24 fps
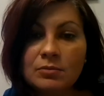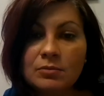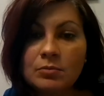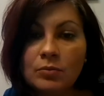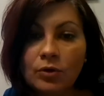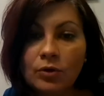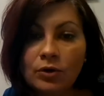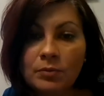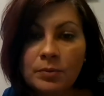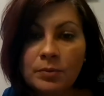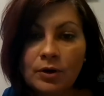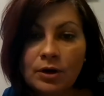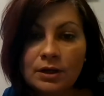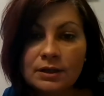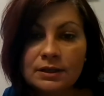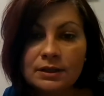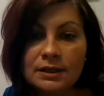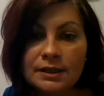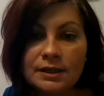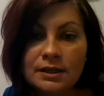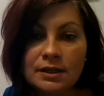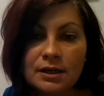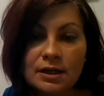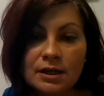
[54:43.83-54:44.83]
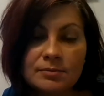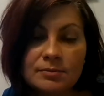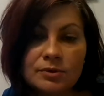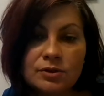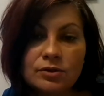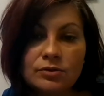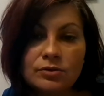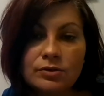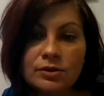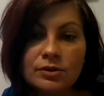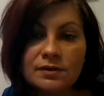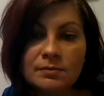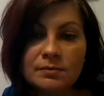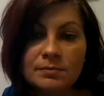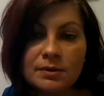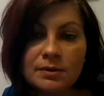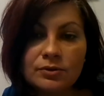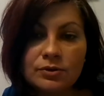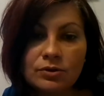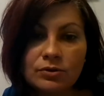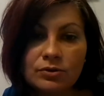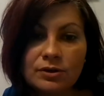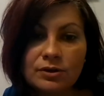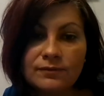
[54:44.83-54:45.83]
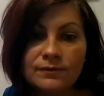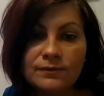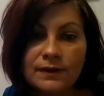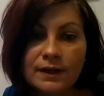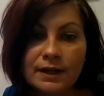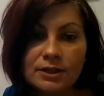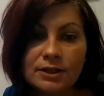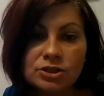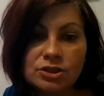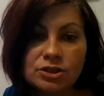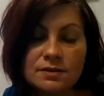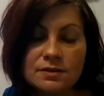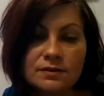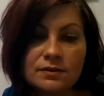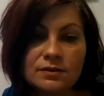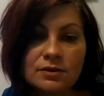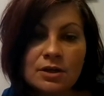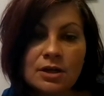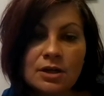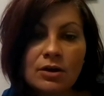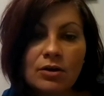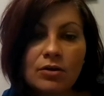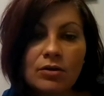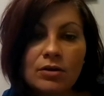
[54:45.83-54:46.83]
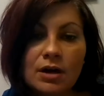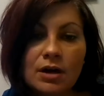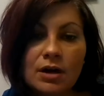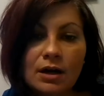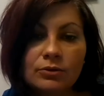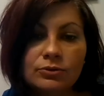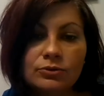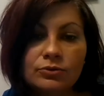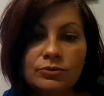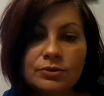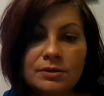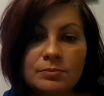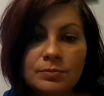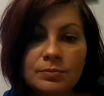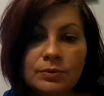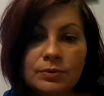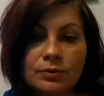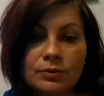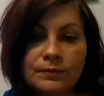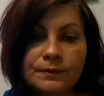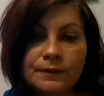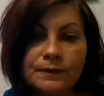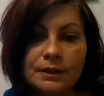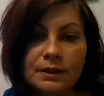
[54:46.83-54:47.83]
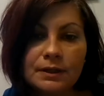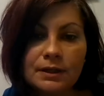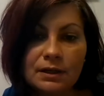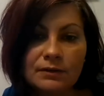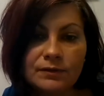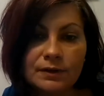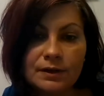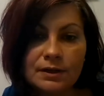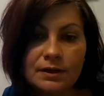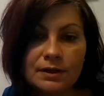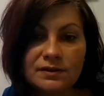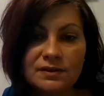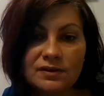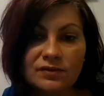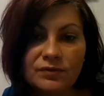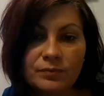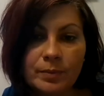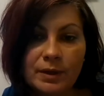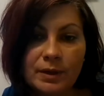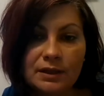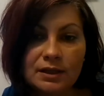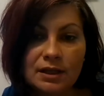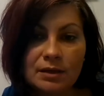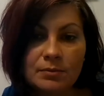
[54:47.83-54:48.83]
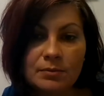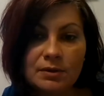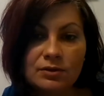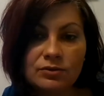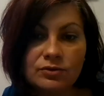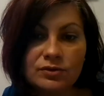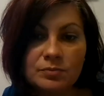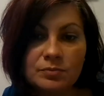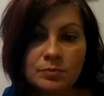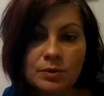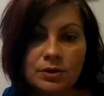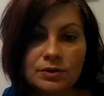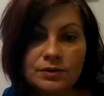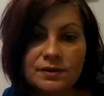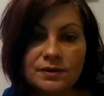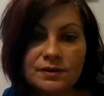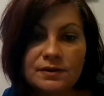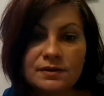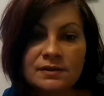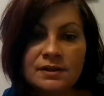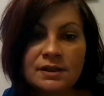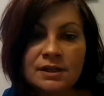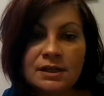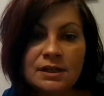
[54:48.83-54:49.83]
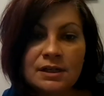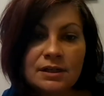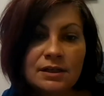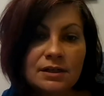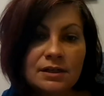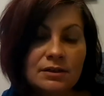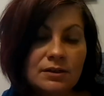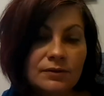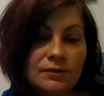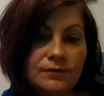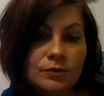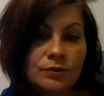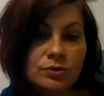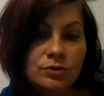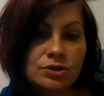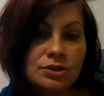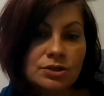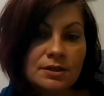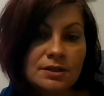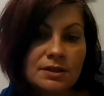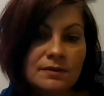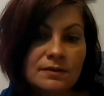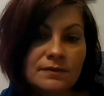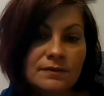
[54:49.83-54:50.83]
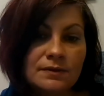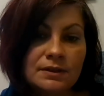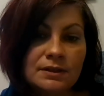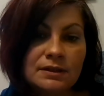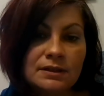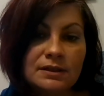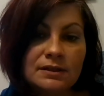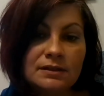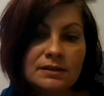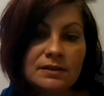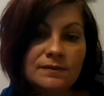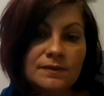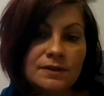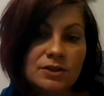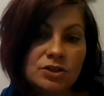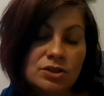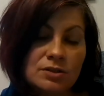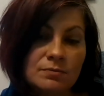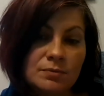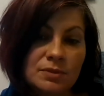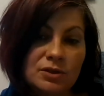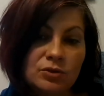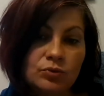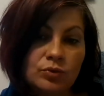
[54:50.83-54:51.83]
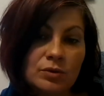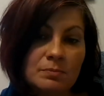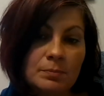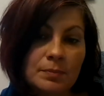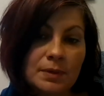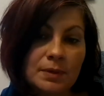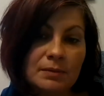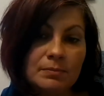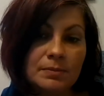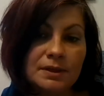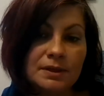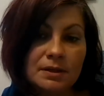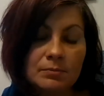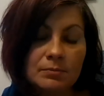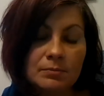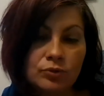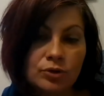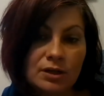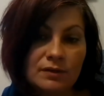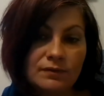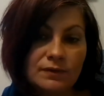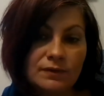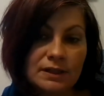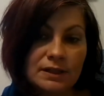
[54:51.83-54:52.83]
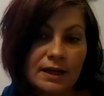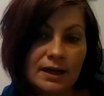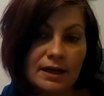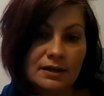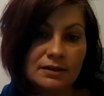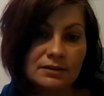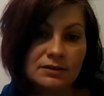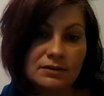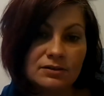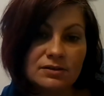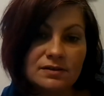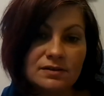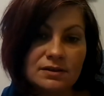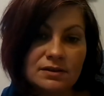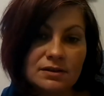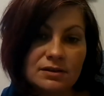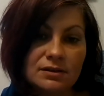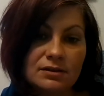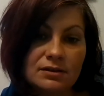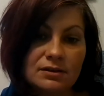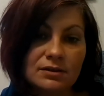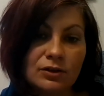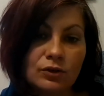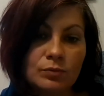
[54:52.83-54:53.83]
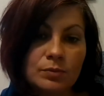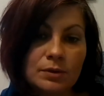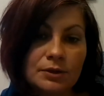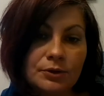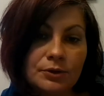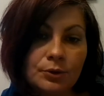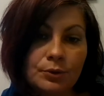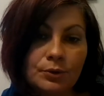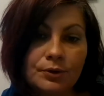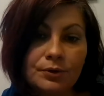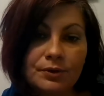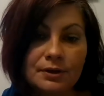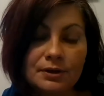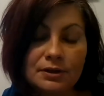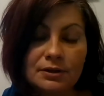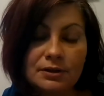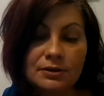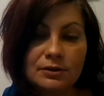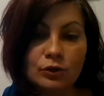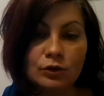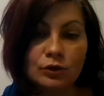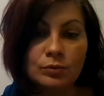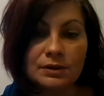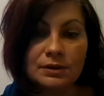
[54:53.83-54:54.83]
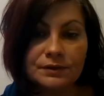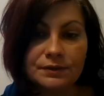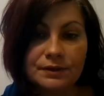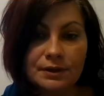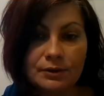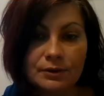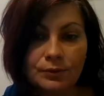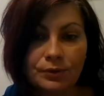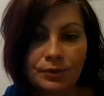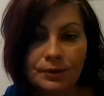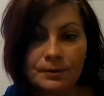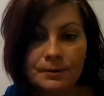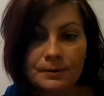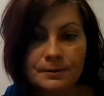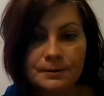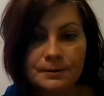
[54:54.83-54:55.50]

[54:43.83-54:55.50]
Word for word: More broadly, I'm curious about your reflections on how to improve the governance of pandemic responses in the future, given the division between public and private actors in the global north and the global south.